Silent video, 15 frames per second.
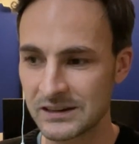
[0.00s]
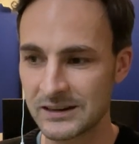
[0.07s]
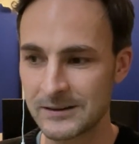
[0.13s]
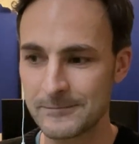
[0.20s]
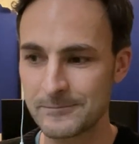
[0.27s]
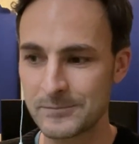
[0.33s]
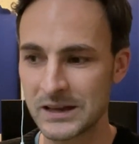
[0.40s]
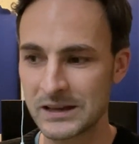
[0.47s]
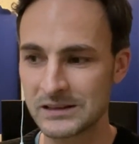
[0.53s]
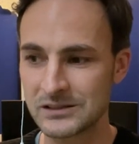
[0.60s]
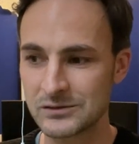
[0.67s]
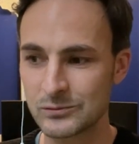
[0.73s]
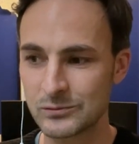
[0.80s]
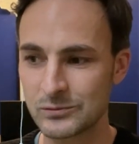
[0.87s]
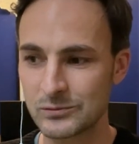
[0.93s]
And
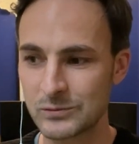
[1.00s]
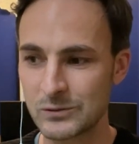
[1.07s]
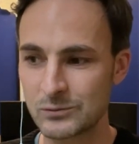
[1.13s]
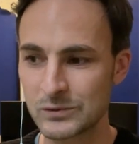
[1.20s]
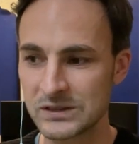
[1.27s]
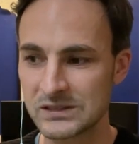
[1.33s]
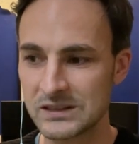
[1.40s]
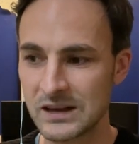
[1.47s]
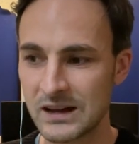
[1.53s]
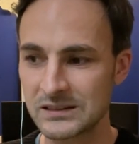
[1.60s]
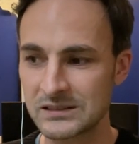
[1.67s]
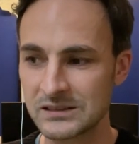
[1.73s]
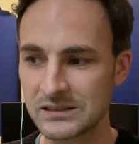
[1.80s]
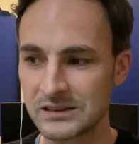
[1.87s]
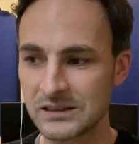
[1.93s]
when we
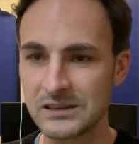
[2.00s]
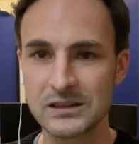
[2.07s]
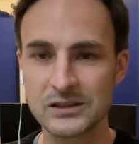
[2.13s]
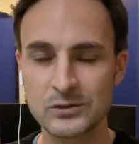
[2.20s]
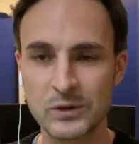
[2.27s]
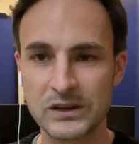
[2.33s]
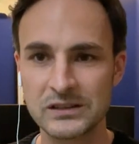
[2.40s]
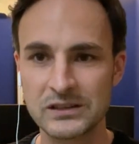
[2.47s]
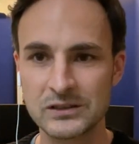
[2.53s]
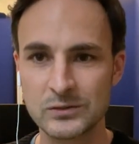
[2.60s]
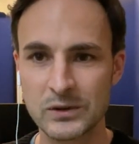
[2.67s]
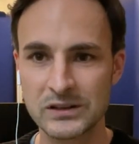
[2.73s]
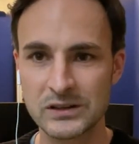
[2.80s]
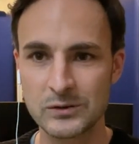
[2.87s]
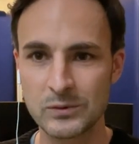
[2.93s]
started the year
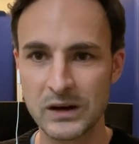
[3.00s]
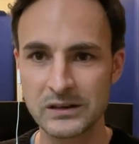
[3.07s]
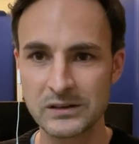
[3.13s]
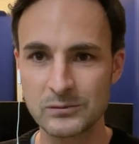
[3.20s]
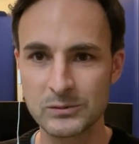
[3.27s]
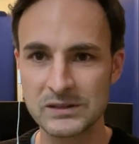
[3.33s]
2021,